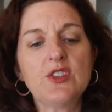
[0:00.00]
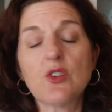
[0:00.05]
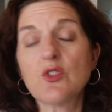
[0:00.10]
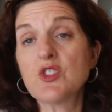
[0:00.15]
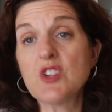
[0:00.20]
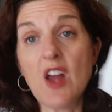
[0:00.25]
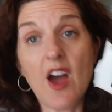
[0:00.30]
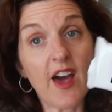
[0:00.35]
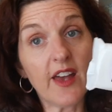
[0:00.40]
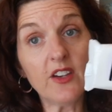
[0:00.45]
there's
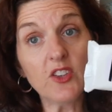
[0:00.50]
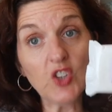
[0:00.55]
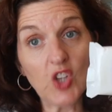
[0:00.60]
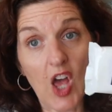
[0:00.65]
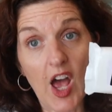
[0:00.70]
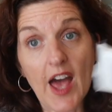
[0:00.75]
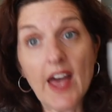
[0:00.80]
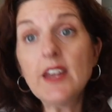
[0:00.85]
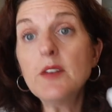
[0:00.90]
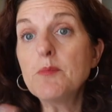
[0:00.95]
not a
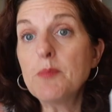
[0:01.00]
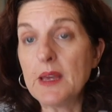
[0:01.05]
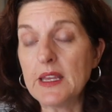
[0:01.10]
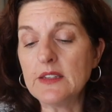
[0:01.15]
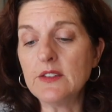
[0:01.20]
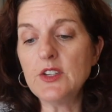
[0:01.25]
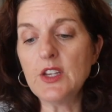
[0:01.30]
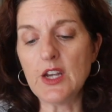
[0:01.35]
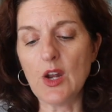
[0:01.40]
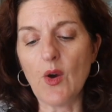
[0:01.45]
lot,
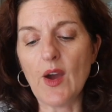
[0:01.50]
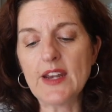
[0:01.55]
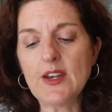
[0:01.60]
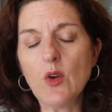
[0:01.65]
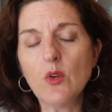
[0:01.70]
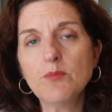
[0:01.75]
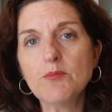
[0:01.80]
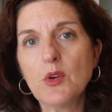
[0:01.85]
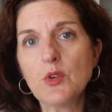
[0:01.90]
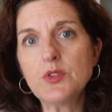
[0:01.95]
but you know, I
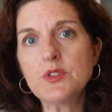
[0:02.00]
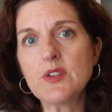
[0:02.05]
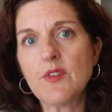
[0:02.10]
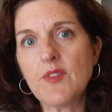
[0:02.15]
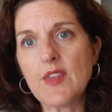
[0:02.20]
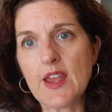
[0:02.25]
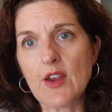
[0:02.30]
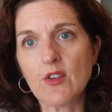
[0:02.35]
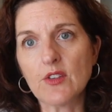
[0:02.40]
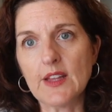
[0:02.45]
know most of
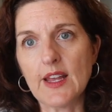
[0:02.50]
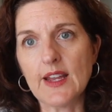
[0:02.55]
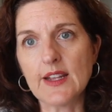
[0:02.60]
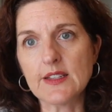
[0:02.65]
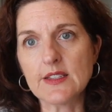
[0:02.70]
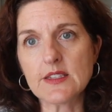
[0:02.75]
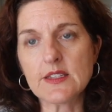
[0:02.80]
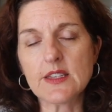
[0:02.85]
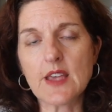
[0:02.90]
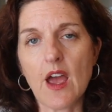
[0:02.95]
the
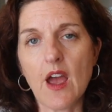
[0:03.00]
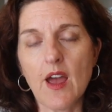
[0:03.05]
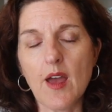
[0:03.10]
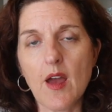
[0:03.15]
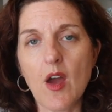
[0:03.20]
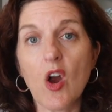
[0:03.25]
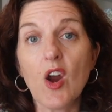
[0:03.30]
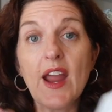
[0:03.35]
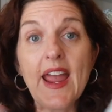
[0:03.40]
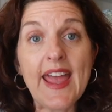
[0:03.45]
airlines
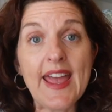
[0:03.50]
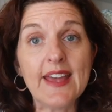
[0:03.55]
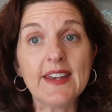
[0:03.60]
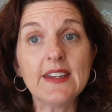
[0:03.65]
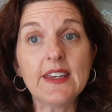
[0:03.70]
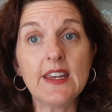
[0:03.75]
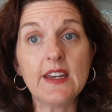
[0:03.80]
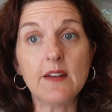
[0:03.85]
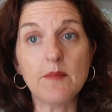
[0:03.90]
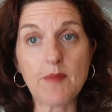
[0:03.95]
are
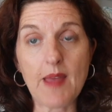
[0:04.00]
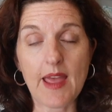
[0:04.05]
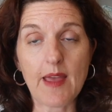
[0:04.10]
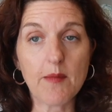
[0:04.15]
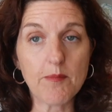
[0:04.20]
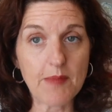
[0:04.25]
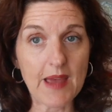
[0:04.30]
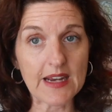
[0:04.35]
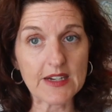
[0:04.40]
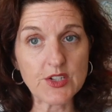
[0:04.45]
handing
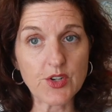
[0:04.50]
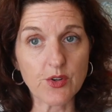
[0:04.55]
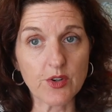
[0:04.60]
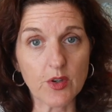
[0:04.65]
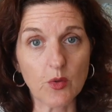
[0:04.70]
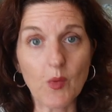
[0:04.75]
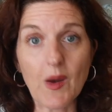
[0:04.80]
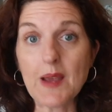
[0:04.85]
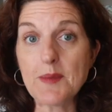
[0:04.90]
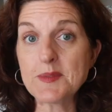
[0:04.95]

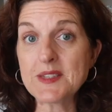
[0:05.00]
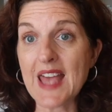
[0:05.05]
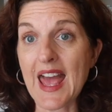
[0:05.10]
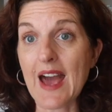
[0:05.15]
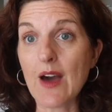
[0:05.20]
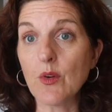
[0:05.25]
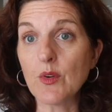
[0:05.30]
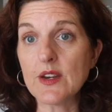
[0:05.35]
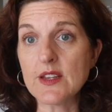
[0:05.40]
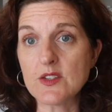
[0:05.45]
bacterial wipes
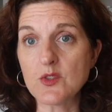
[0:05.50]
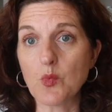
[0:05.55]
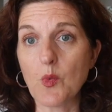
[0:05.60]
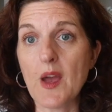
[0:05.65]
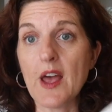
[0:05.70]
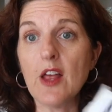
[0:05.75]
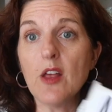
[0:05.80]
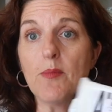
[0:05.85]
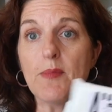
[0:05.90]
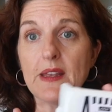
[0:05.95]
out as
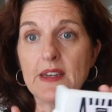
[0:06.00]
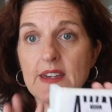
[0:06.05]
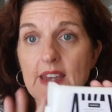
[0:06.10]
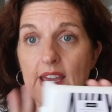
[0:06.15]
well, but